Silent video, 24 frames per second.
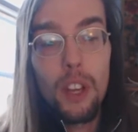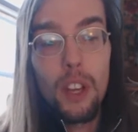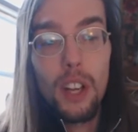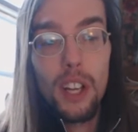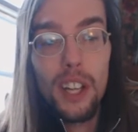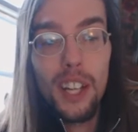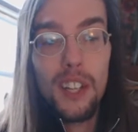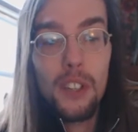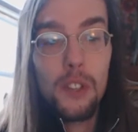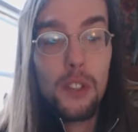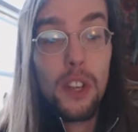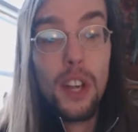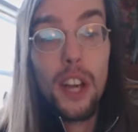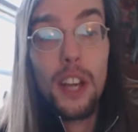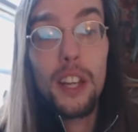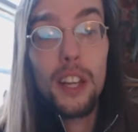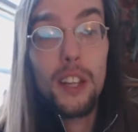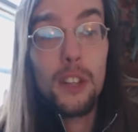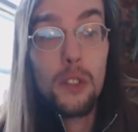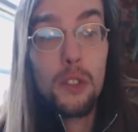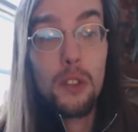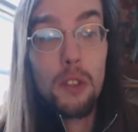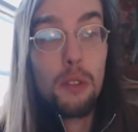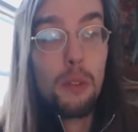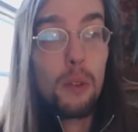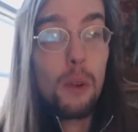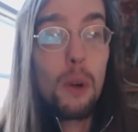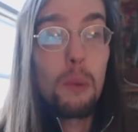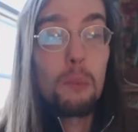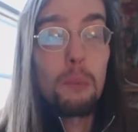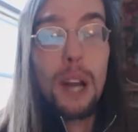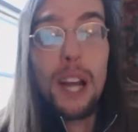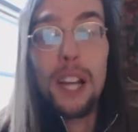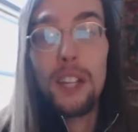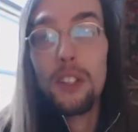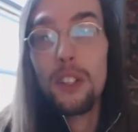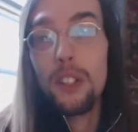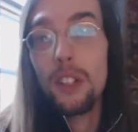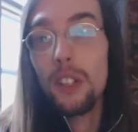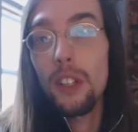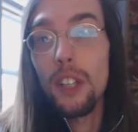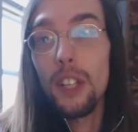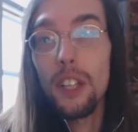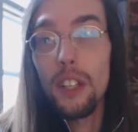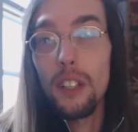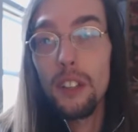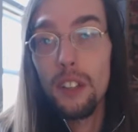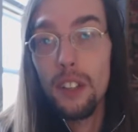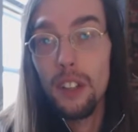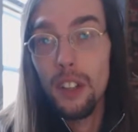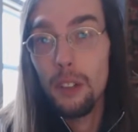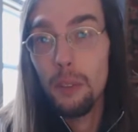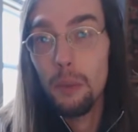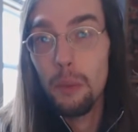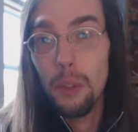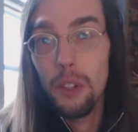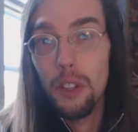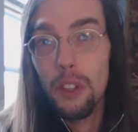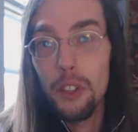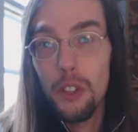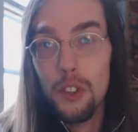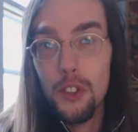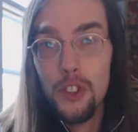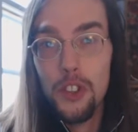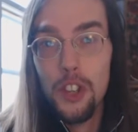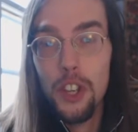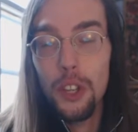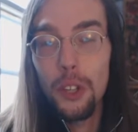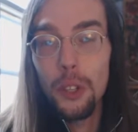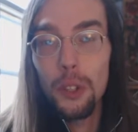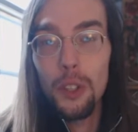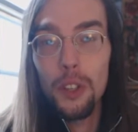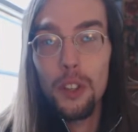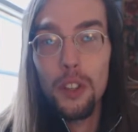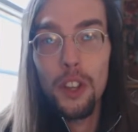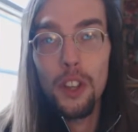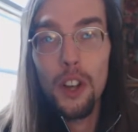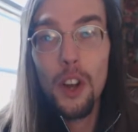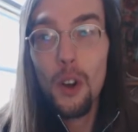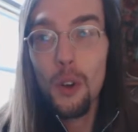I guess the idea is to throw him back to Clinton with the shield that,